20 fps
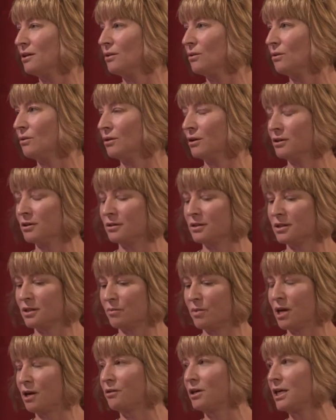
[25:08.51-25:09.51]
or
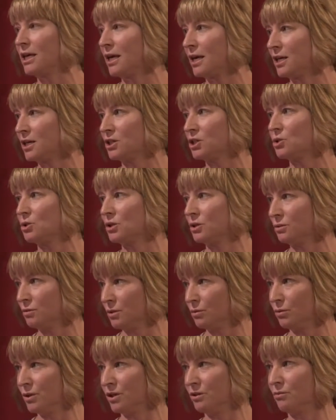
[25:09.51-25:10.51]
somehow engage
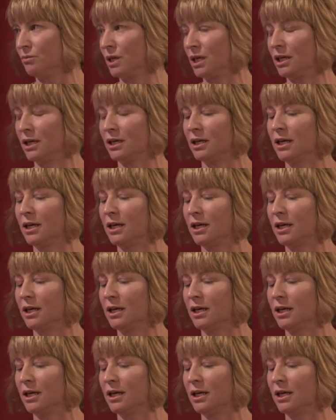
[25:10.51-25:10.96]
with me,